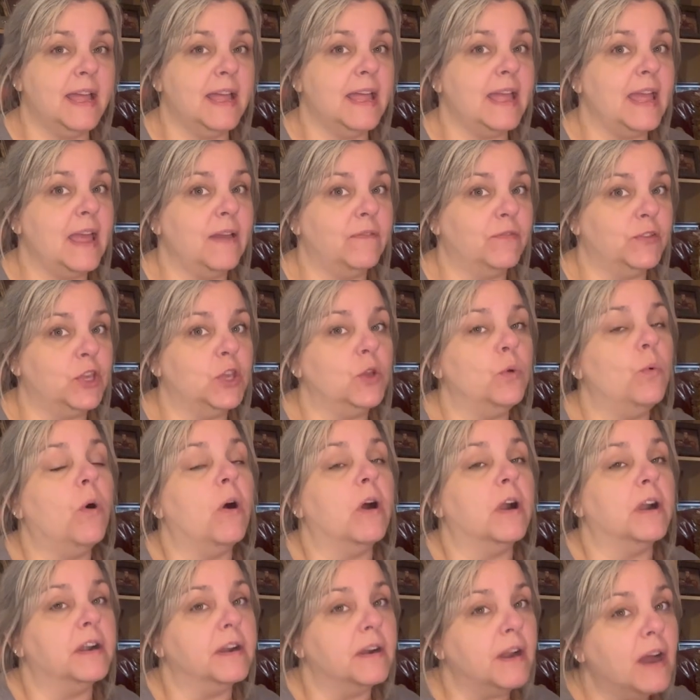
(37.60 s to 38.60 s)
if you
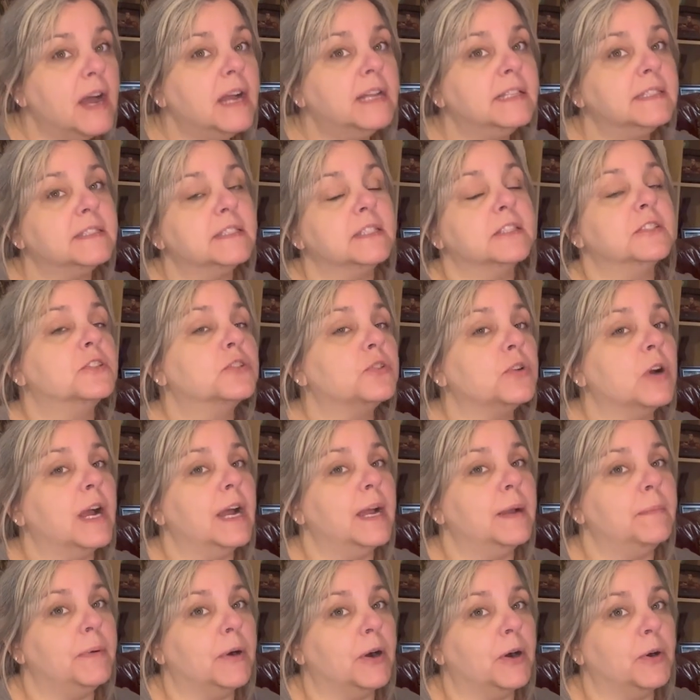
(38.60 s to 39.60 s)
are not
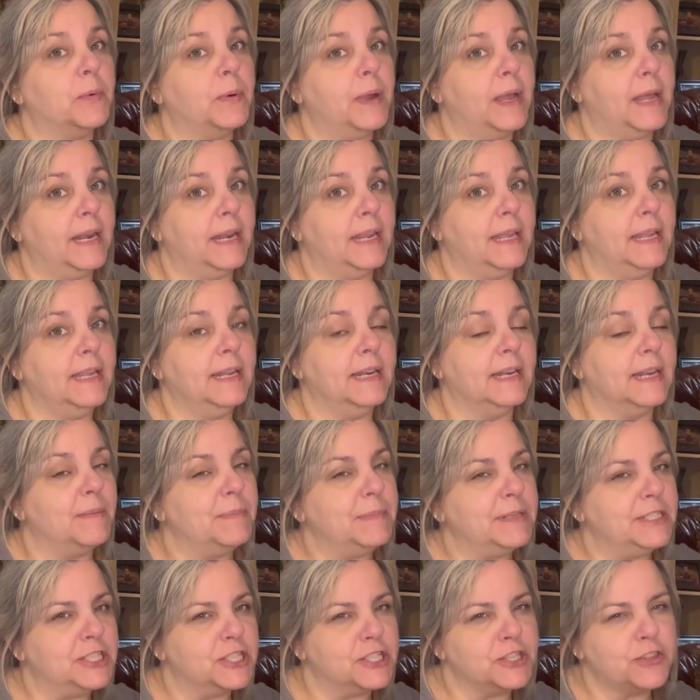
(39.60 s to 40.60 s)
subscribed already, let
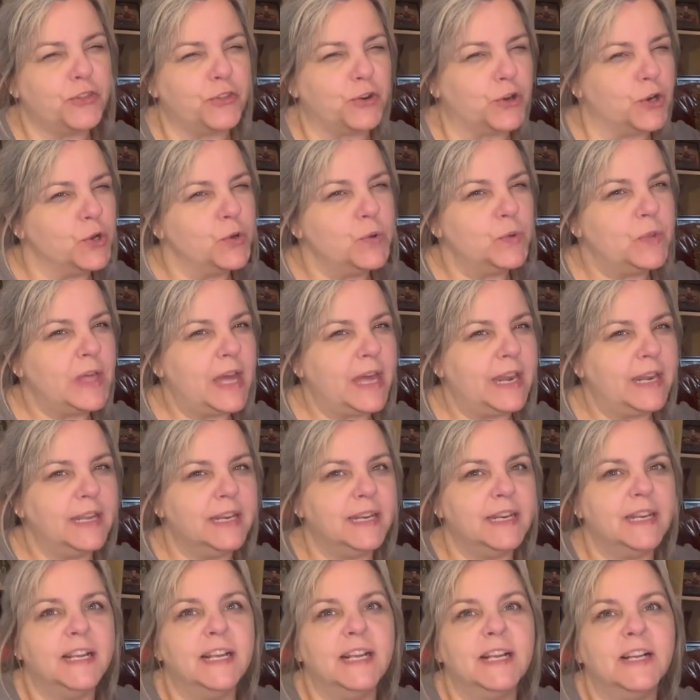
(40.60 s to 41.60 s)
me just throw that in
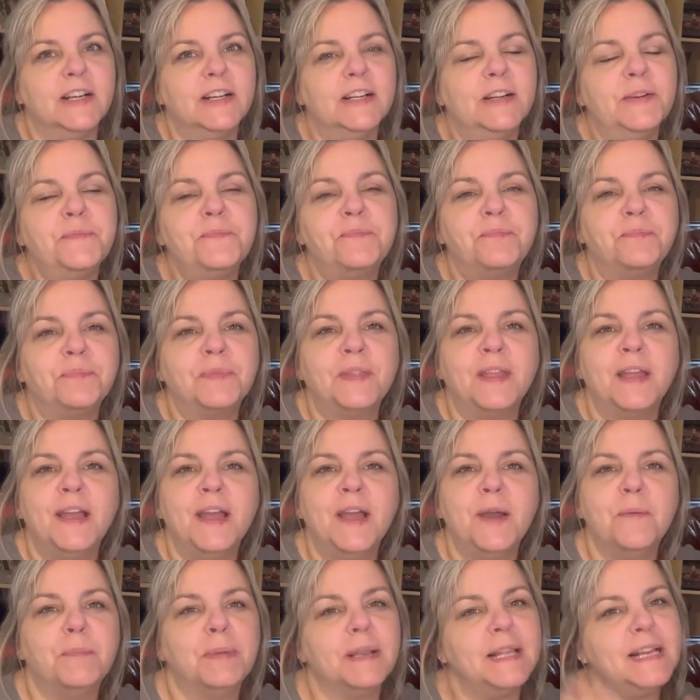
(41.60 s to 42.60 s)
here.
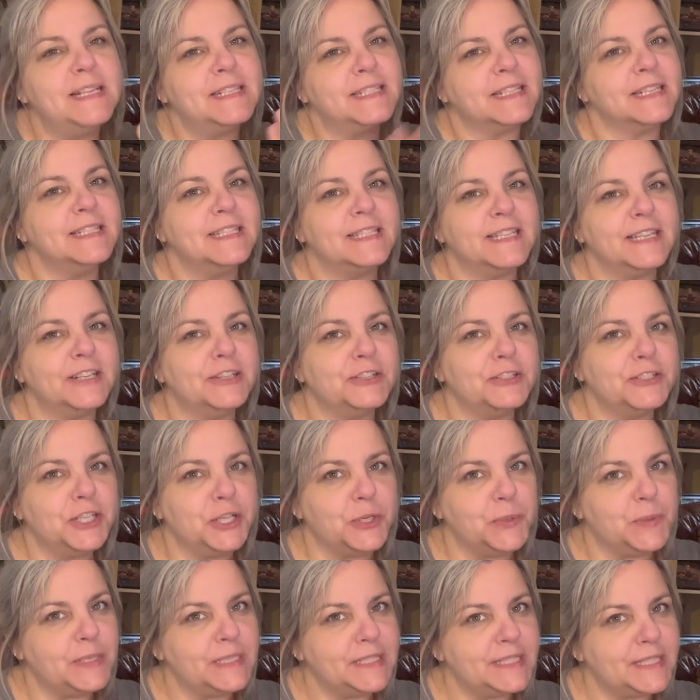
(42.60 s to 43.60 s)
Please consider
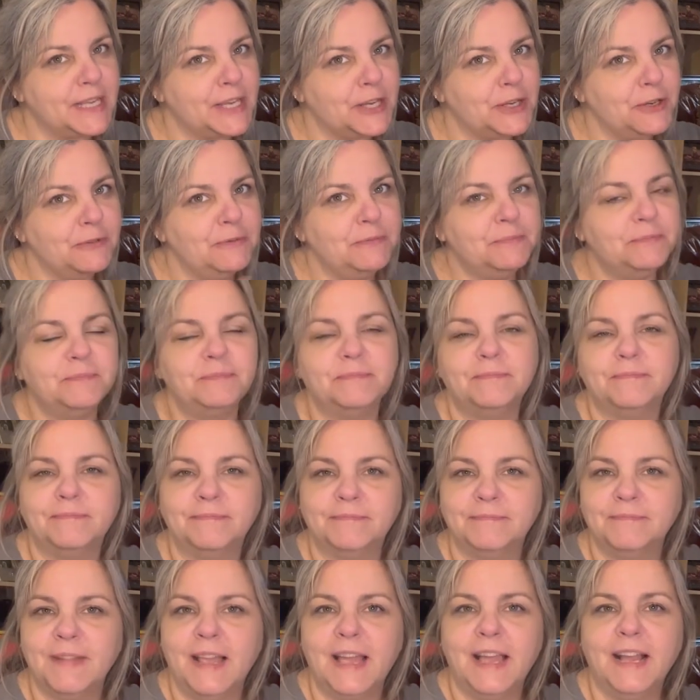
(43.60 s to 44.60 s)
doing so,
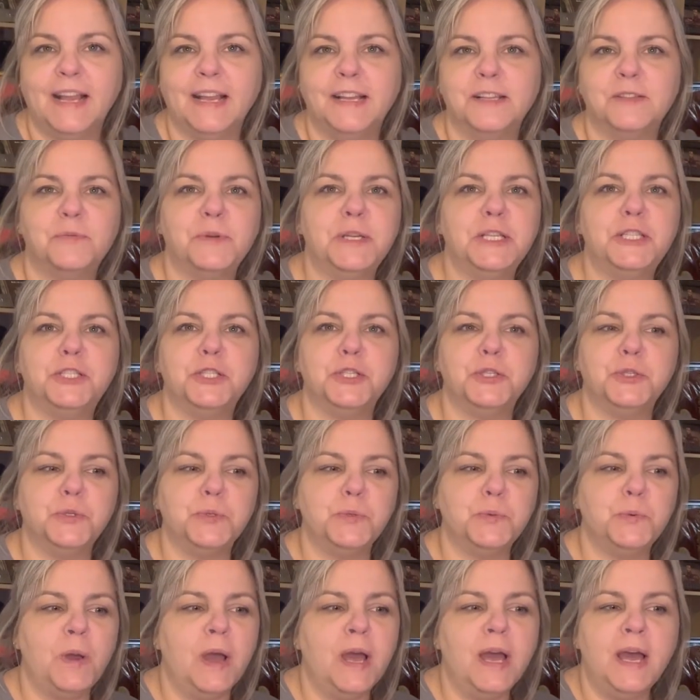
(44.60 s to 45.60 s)
because we
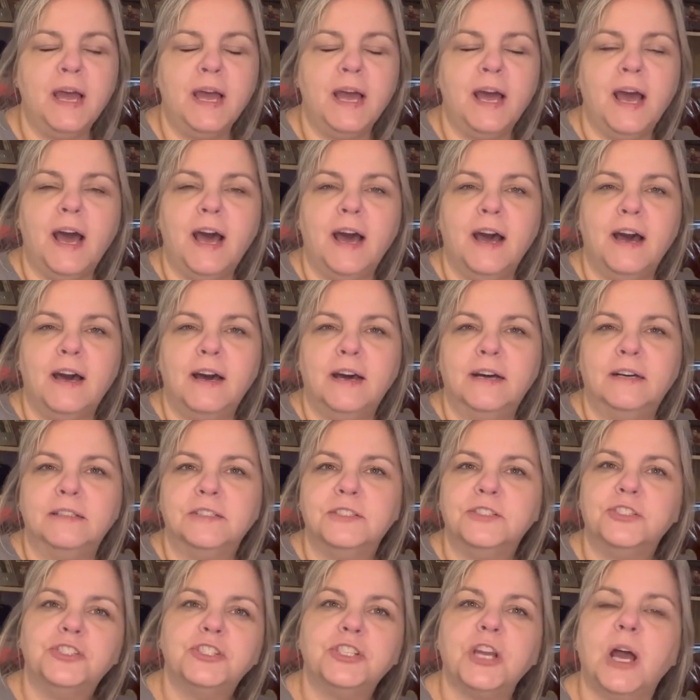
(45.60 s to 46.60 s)
do
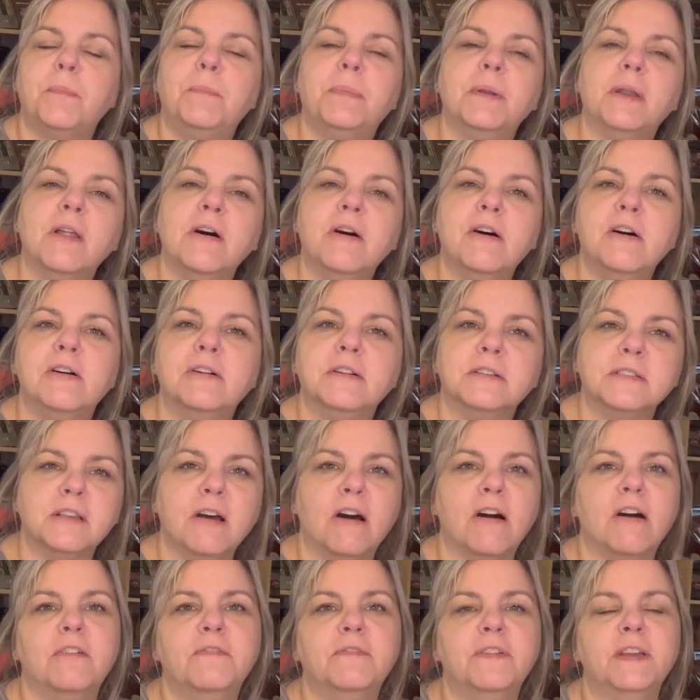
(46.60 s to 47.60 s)
shop-alongs,
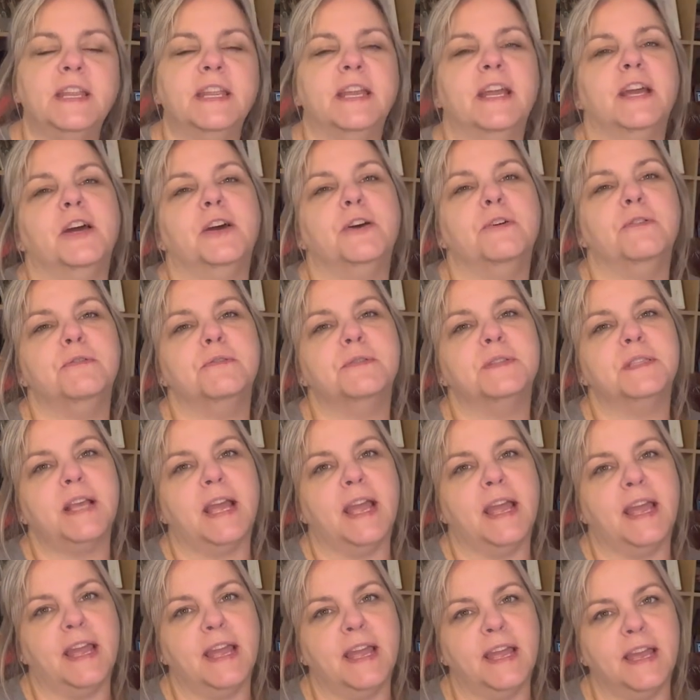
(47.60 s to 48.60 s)
haul videos,
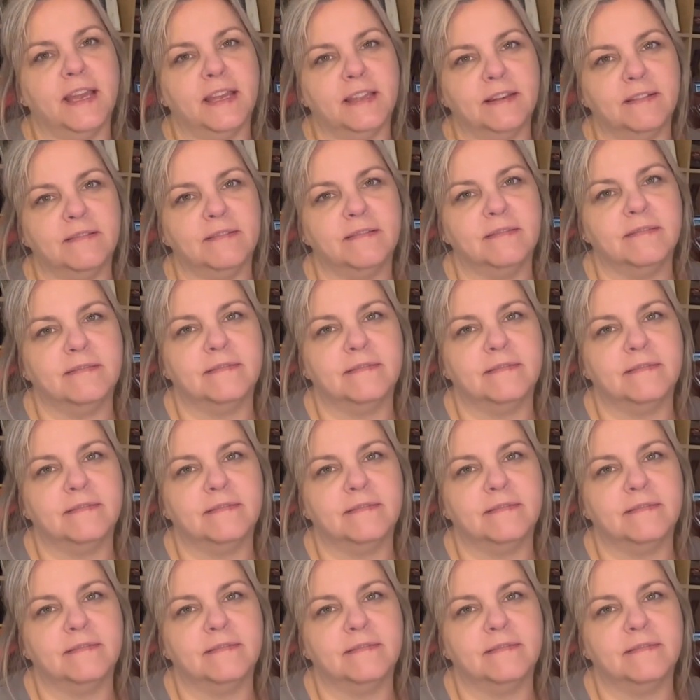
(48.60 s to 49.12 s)
and